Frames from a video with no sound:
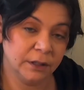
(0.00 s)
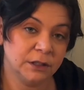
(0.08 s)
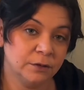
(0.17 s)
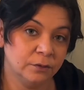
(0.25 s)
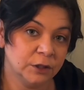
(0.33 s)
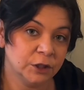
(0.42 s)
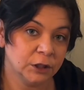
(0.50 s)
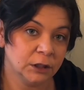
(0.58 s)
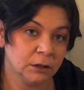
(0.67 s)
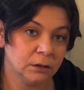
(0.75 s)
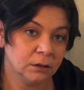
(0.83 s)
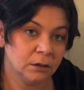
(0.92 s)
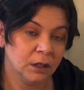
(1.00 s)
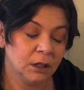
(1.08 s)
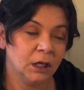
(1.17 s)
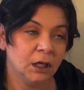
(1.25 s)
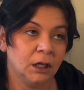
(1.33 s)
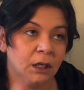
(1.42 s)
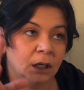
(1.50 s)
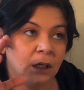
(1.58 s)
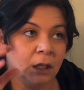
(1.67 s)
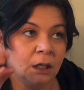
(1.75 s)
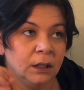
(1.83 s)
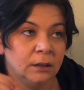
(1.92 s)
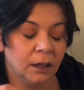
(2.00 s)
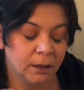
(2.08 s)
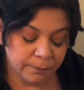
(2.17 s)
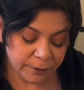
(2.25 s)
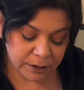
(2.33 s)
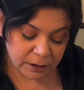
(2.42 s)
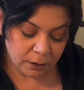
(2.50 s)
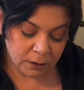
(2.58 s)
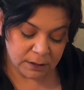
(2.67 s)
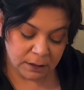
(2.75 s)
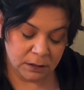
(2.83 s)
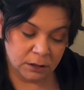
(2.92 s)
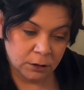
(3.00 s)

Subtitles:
intuition. The Empress calls us